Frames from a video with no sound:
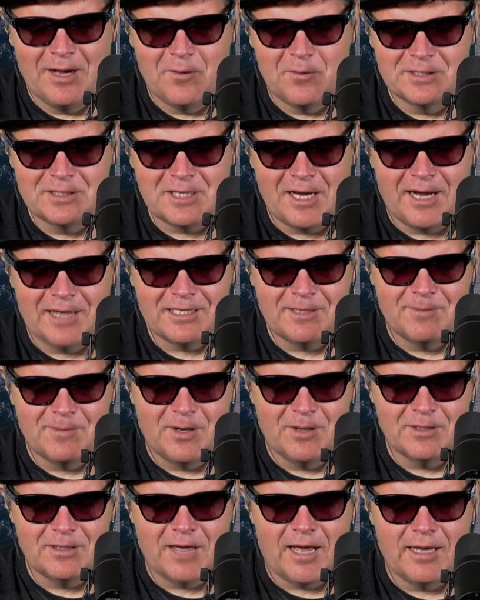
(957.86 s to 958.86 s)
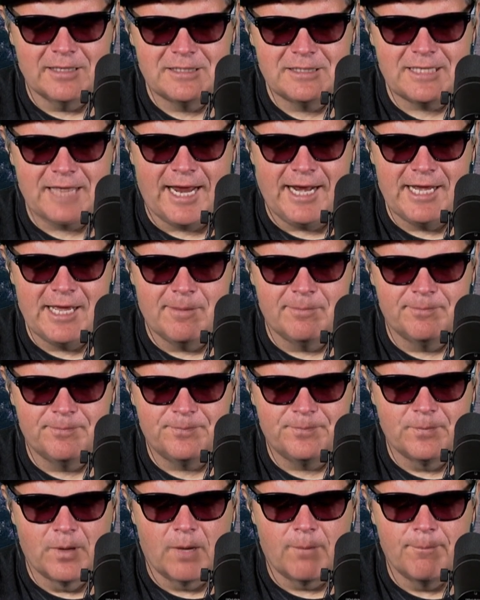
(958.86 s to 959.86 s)
talking about stadium
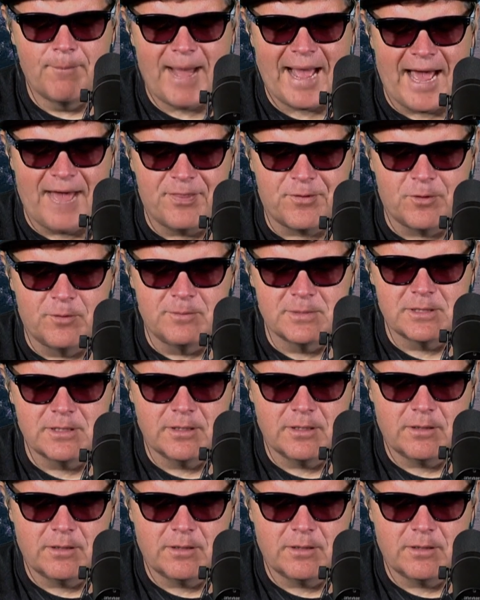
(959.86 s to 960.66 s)
bathrooms.